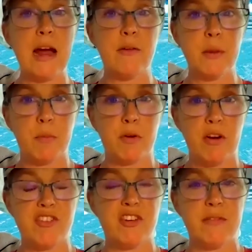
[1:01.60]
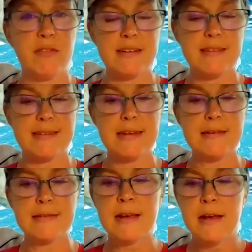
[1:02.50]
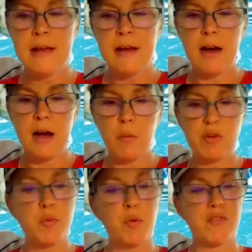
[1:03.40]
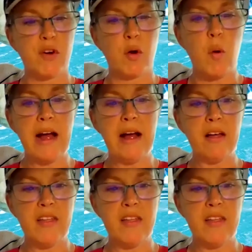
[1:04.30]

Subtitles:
down the progression of the disease, which worked for a while.